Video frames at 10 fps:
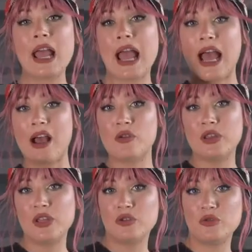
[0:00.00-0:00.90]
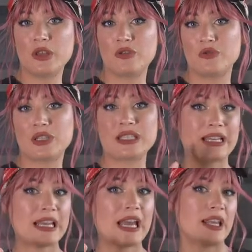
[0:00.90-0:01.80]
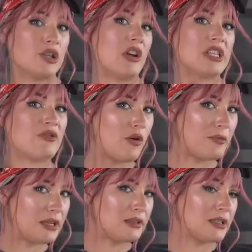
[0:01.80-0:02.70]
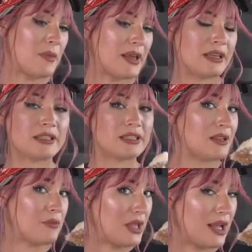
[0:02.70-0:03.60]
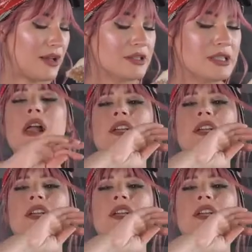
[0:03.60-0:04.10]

how you use seitan and transform it to make it into something else.